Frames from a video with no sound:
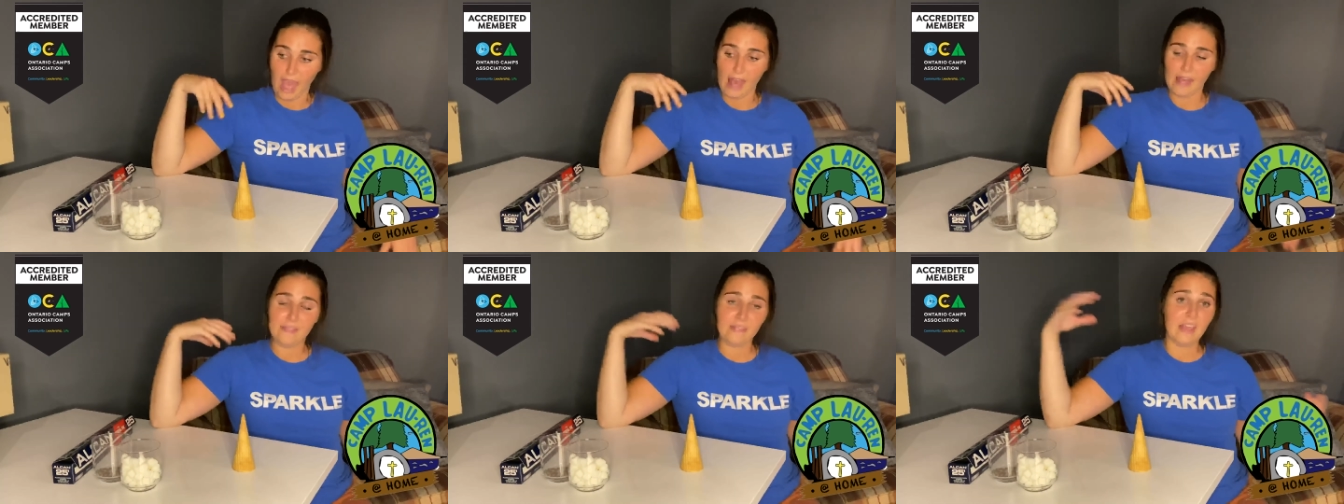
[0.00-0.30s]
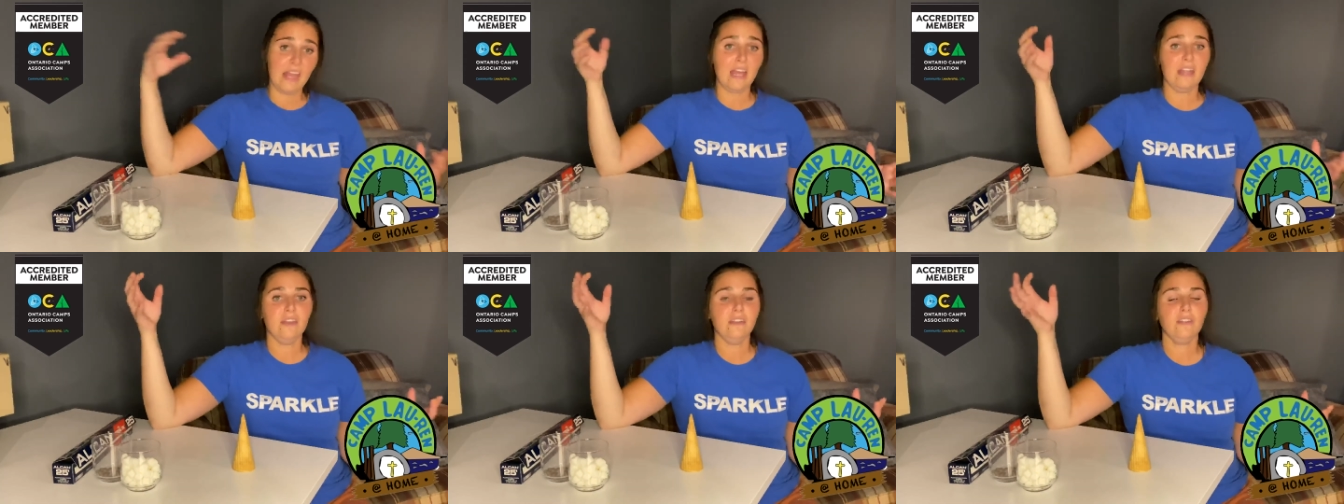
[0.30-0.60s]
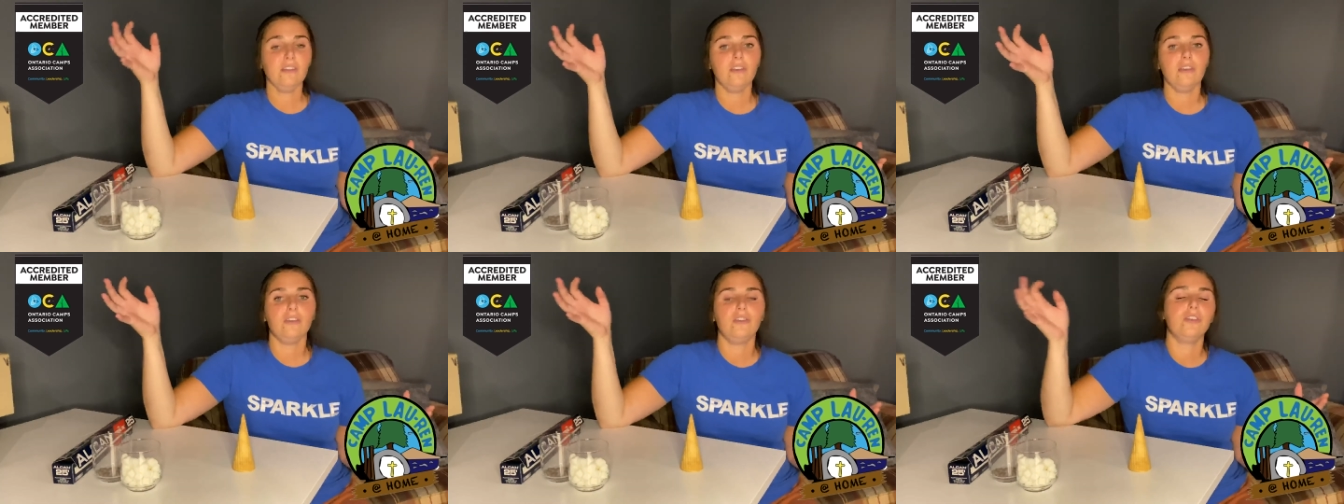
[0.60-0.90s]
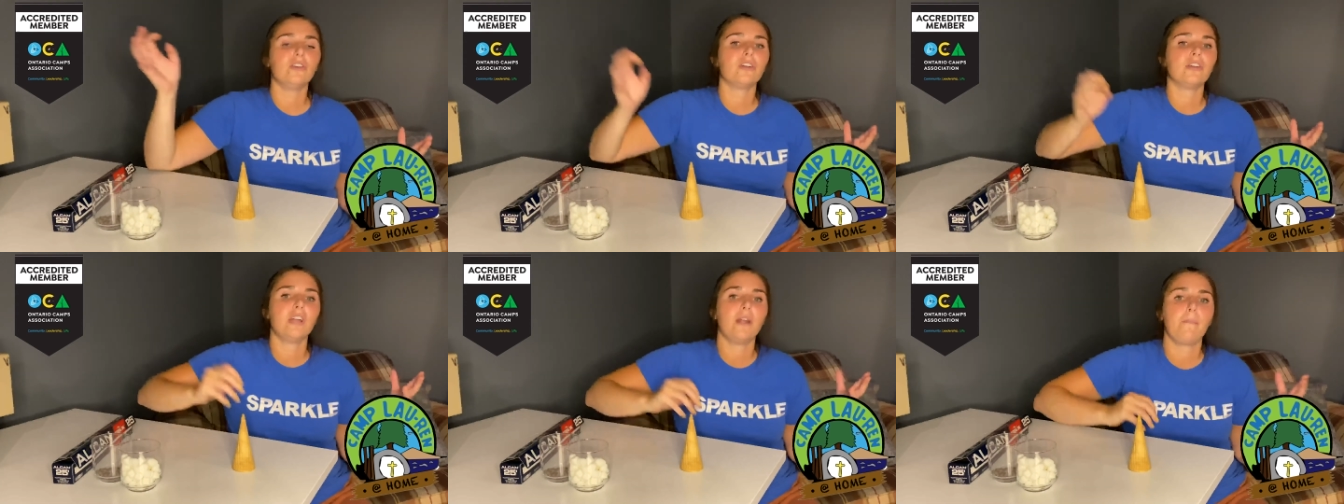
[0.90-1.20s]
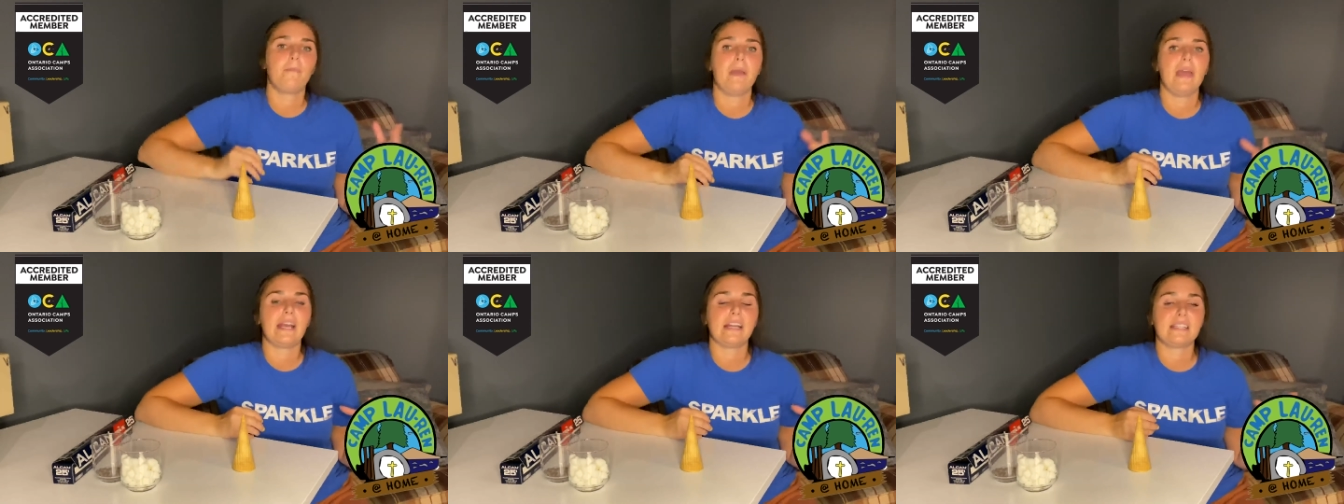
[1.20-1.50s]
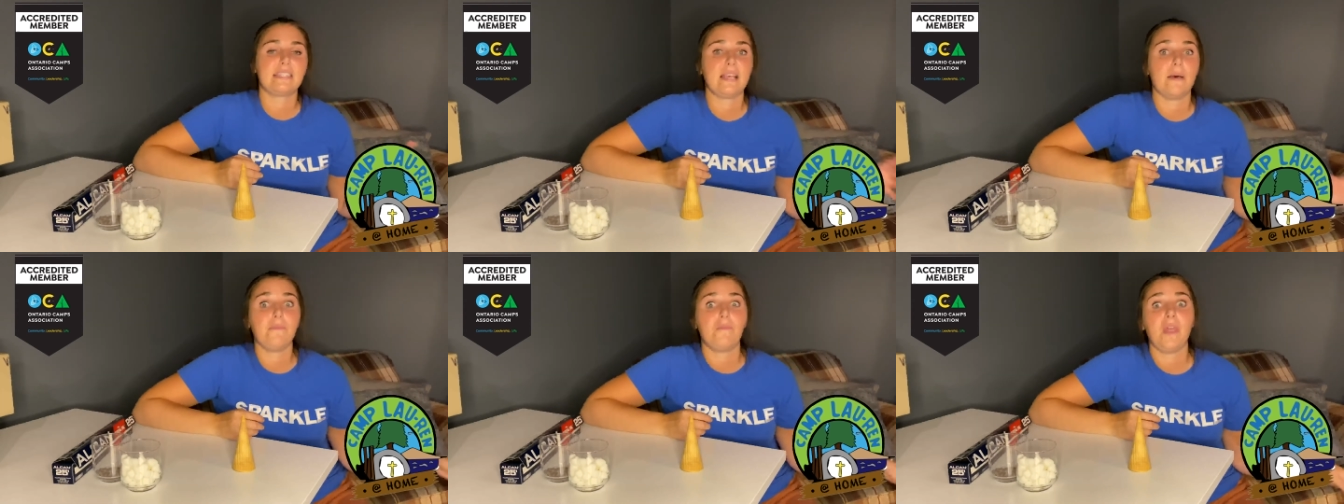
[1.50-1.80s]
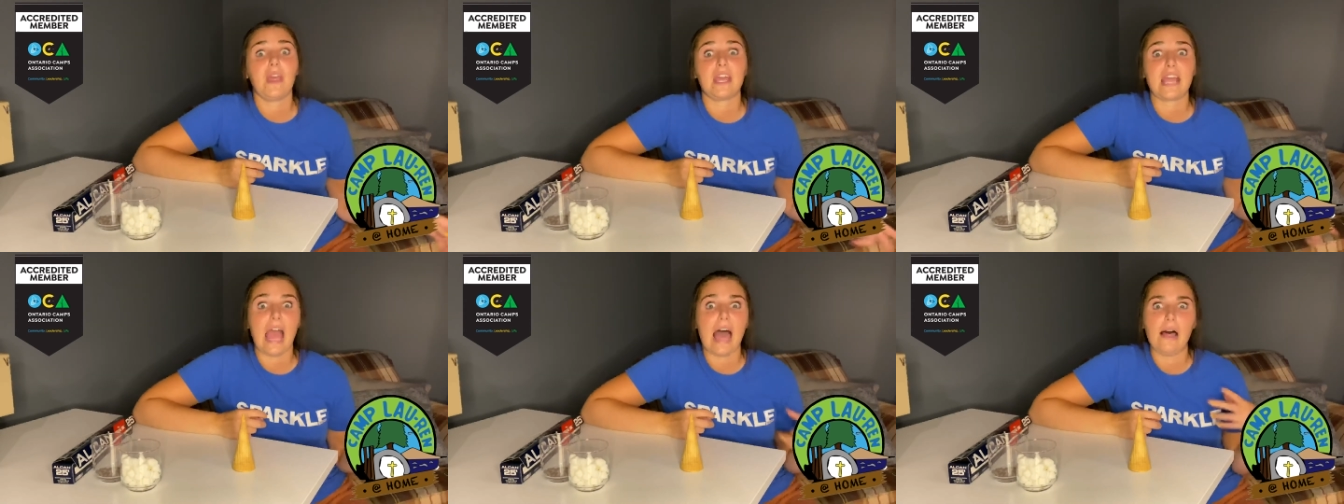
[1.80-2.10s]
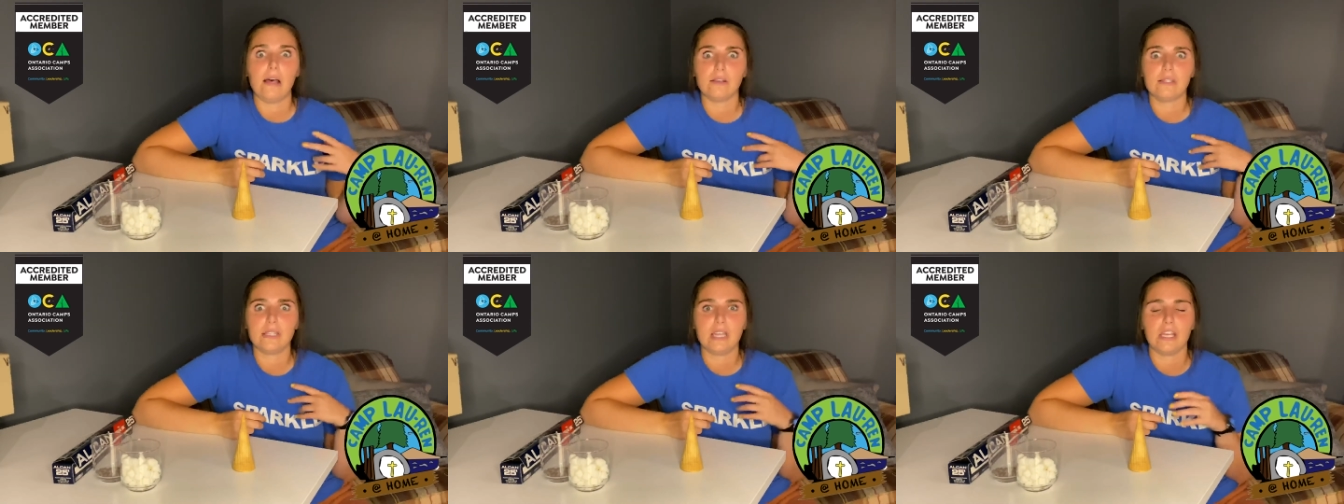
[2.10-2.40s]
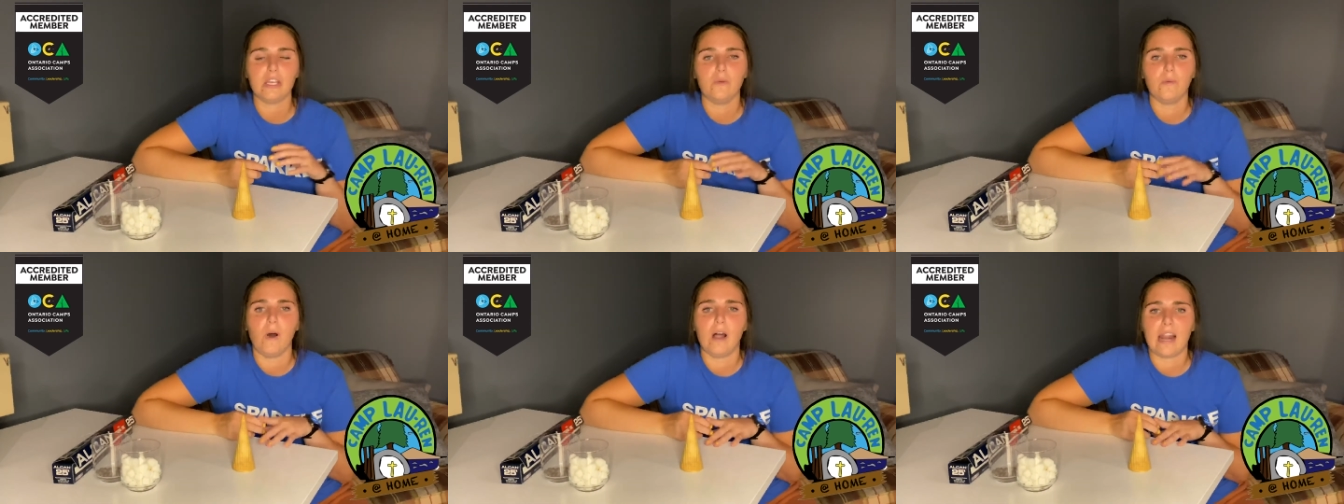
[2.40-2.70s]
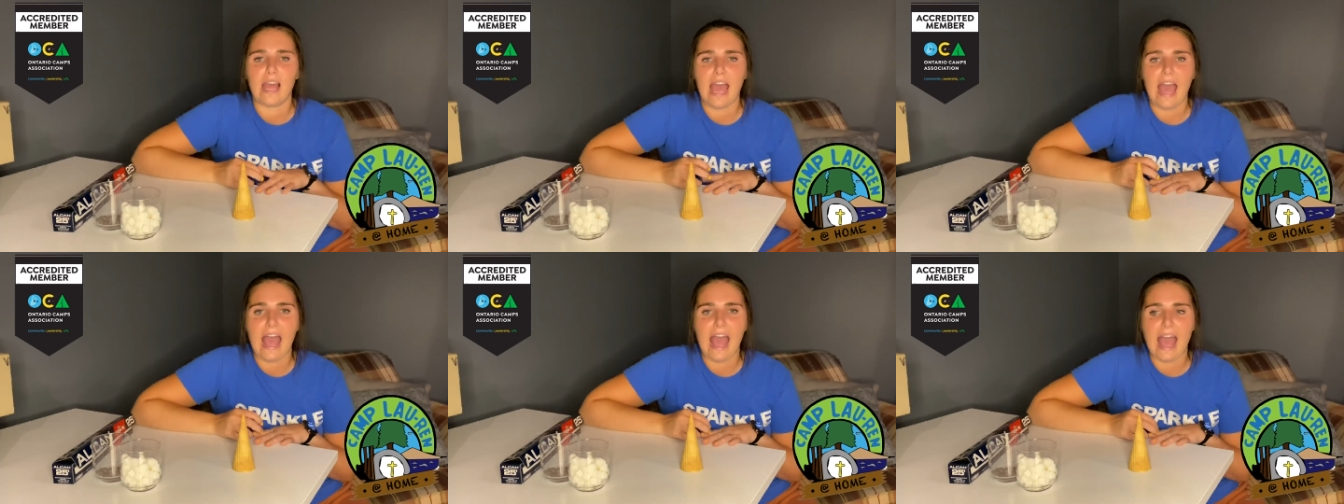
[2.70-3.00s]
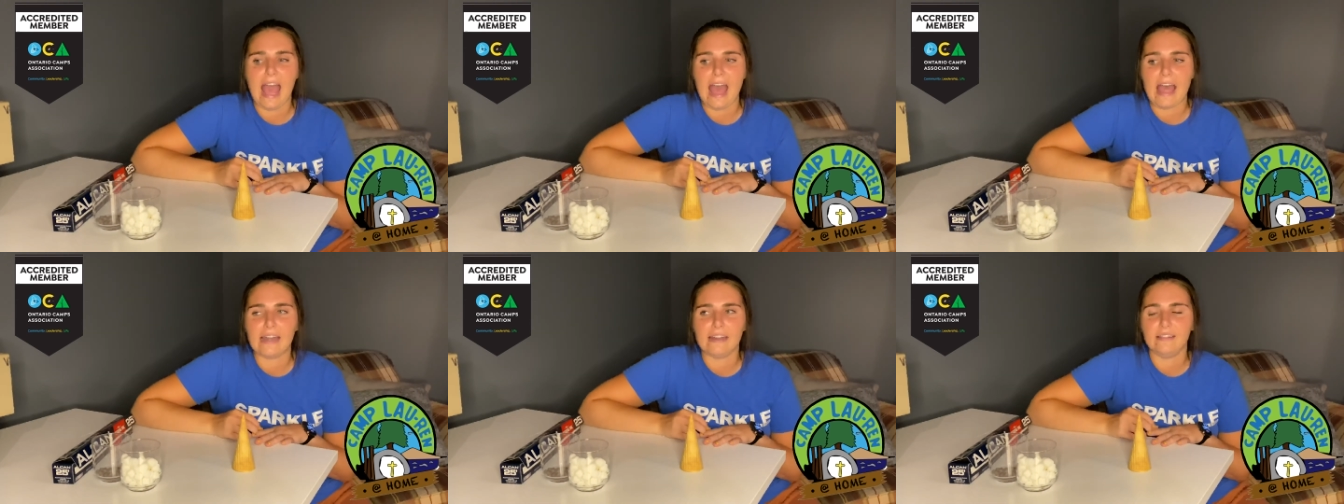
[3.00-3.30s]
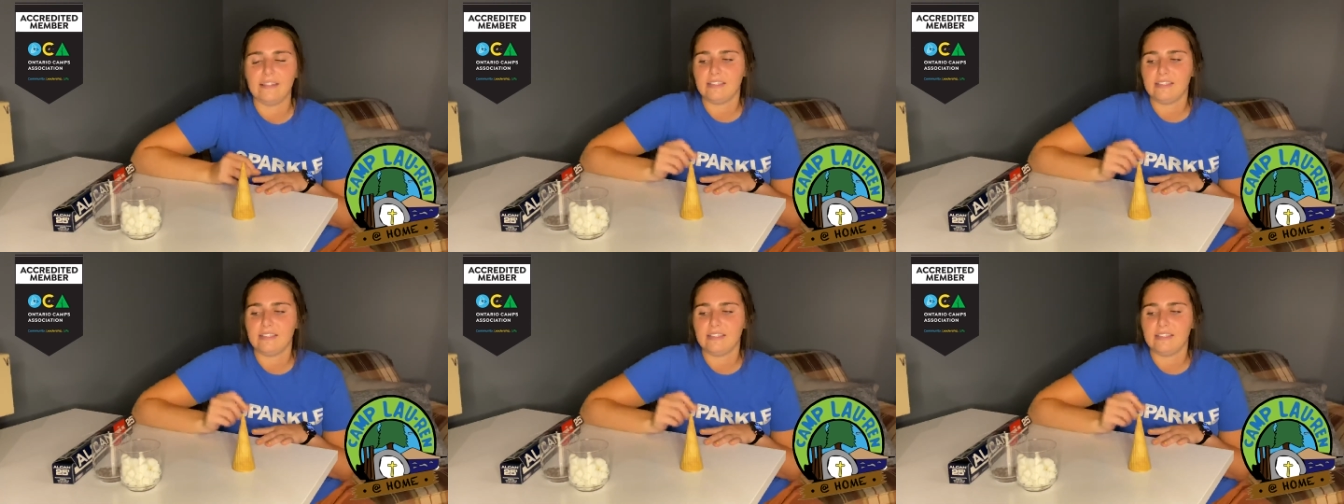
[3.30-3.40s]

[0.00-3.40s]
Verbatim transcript: And then you're gonna pick something else that you wanna add.